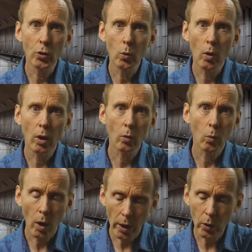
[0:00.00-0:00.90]
you want,
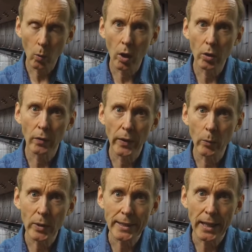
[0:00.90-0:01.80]
why you want it, then
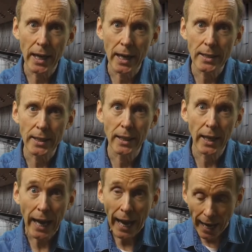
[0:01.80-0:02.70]
we start asking
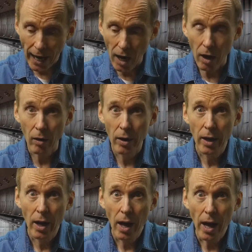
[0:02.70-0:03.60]
how.
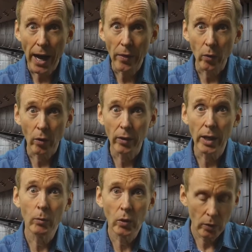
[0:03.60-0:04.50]
And there are a
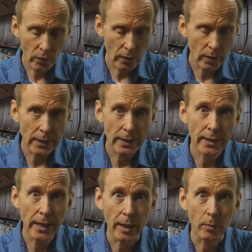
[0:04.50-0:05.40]
number of
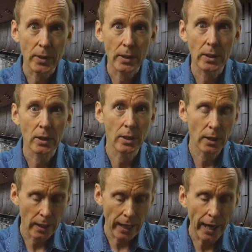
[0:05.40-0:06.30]
steps to
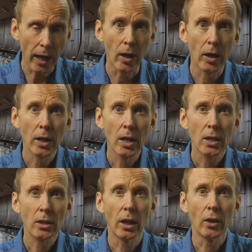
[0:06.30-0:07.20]
the how.
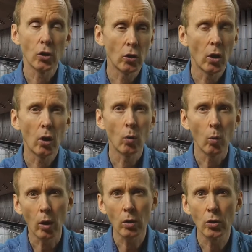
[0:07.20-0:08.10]
It's like, do you know
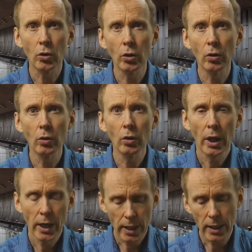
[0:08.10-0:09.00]
what to do?
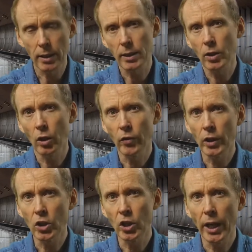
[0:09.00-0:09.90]
Is it
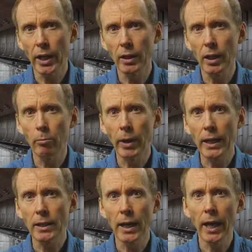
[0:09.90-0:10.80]
self-initiated and
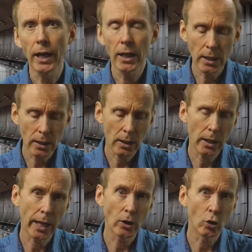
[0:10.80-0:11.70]
maintained?
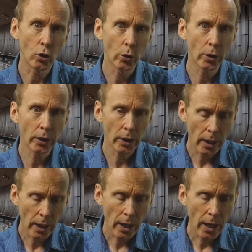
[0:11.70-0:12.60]
Can you do it?
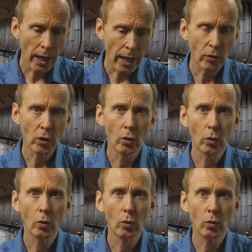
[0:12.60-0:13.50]
Have
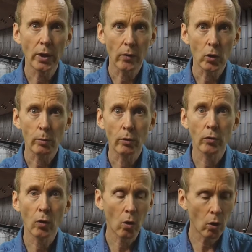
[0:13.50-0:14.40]
you done this
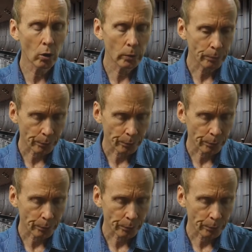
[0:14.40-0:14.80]
before?